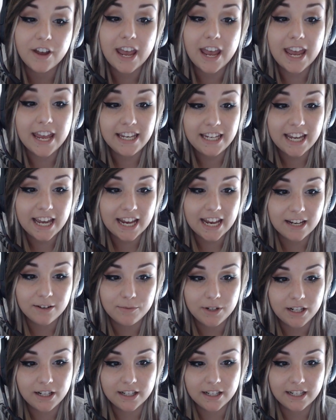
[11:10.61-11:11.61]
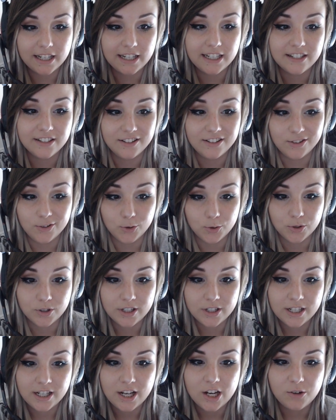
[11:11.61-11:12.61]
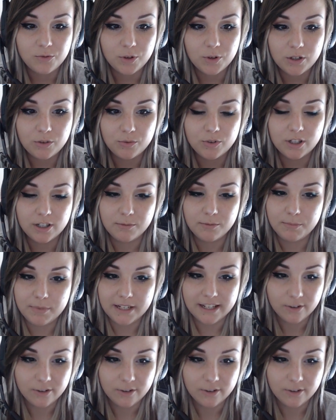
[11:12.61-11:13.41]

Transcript: any animal in a zoo, what would it be and